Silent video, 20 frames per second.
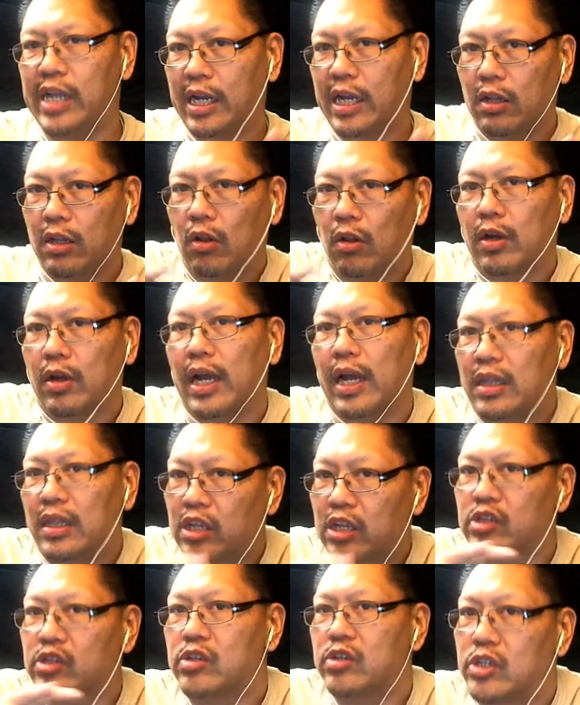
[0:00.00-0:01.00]
a look at the
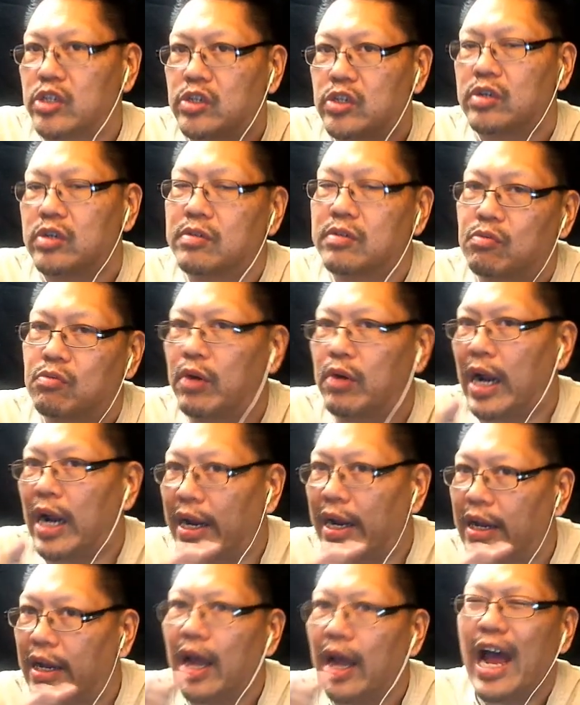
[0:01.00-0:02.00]
search terms,
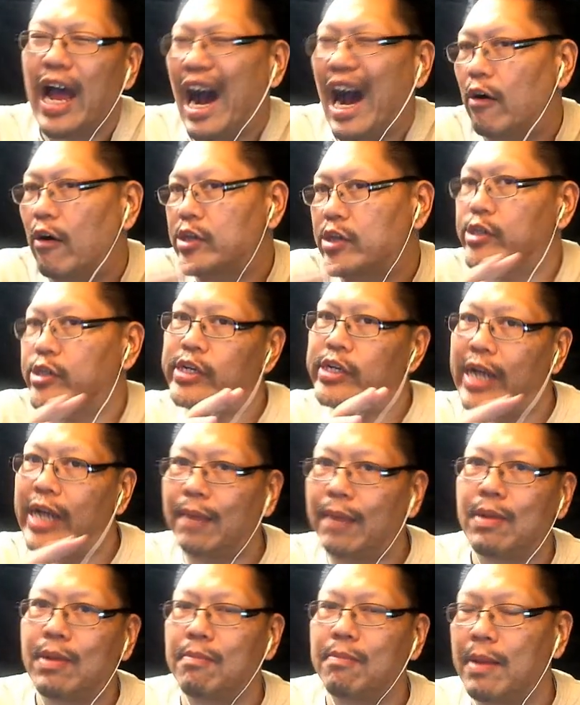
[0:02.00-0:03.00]
how I should
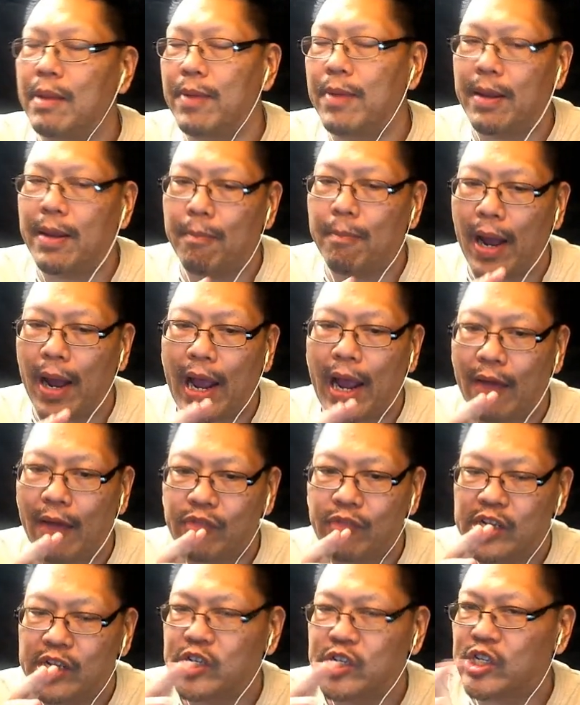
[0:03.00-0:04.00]
name it. Maybe it might have
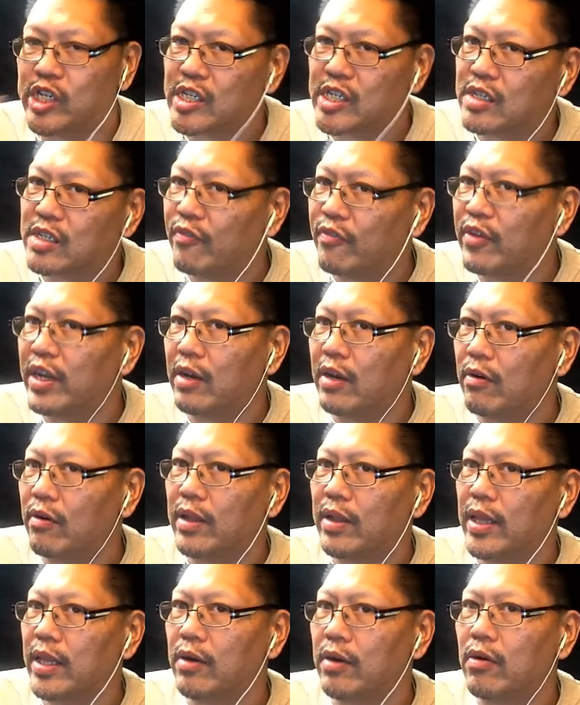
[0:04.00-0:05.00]
to adjust the video a
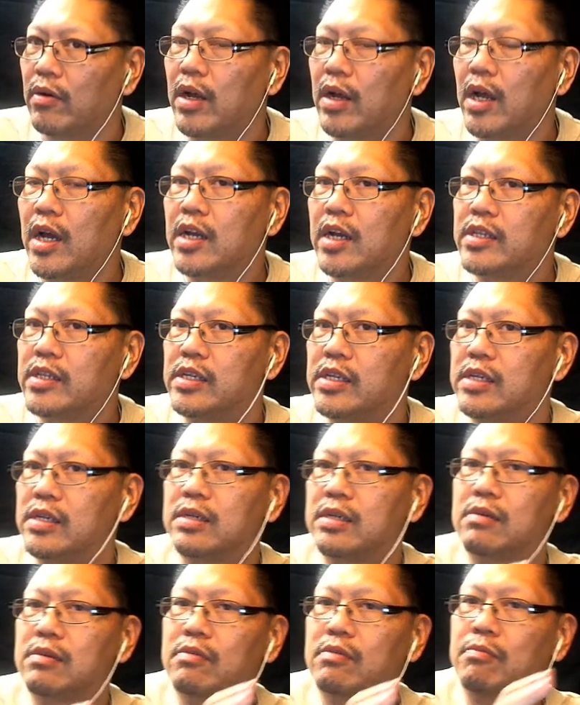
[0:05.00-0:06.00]
little
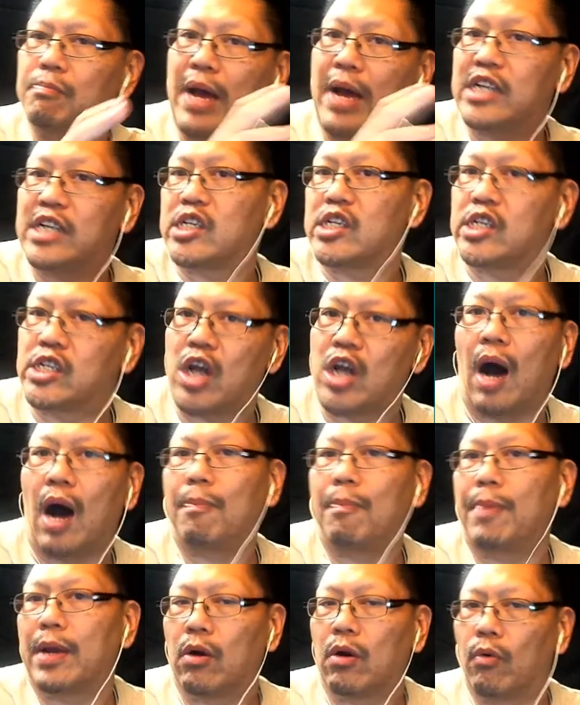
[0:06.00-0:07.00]
to match the
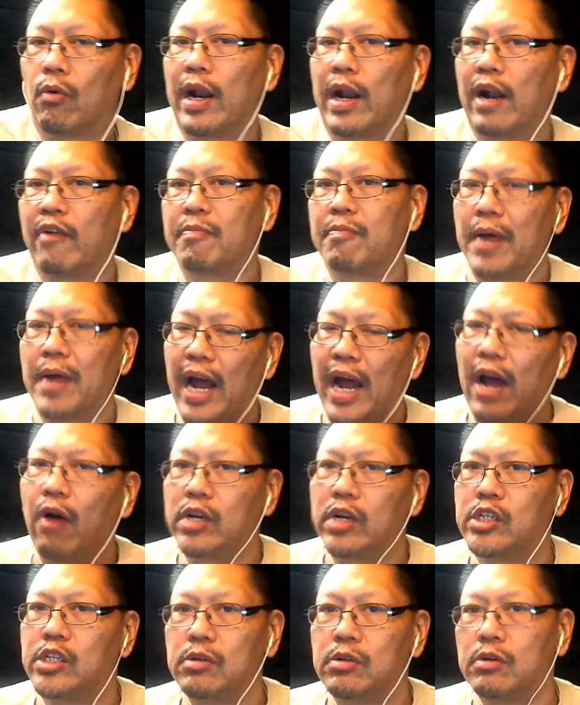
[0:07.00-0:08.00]
topic or whatever. But I
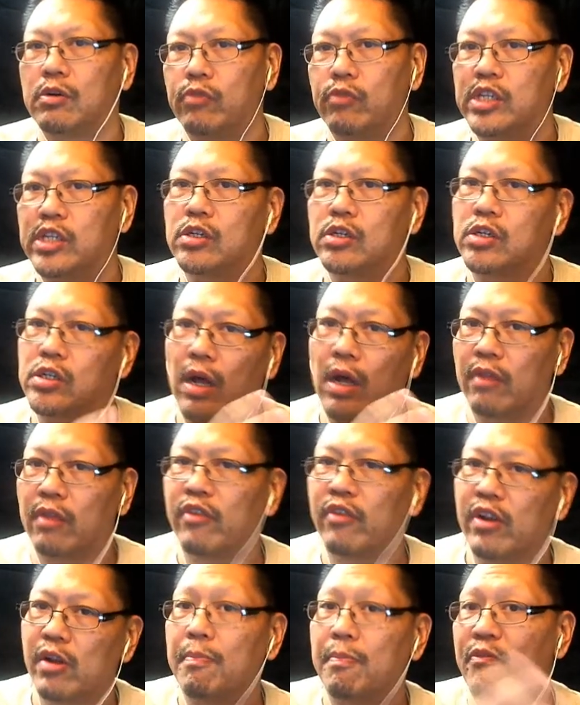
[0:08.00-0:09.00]
always do a research on the
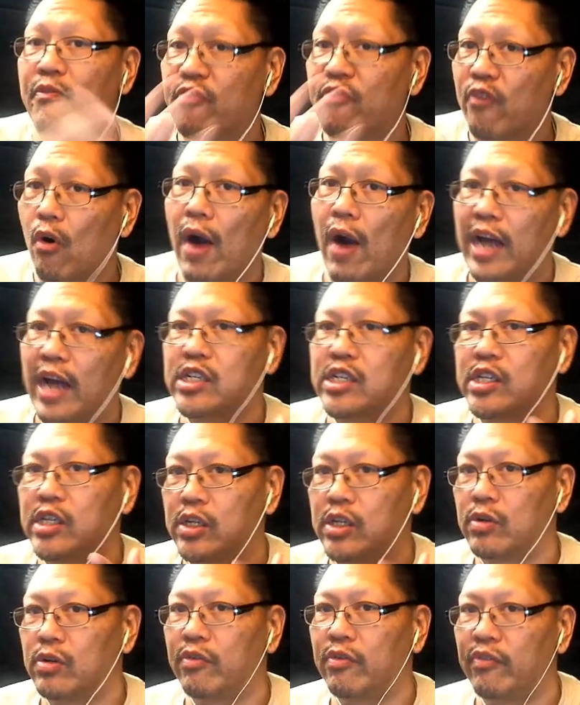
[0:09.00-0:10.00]
video before I actually
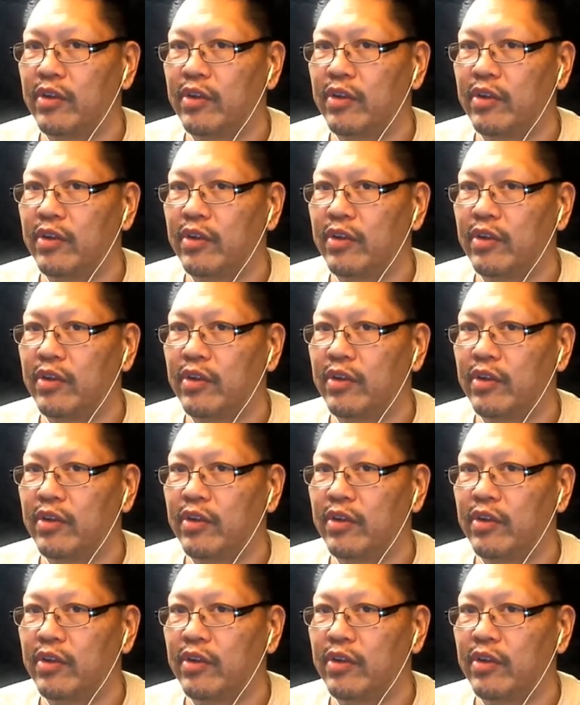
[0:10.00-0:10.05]
do a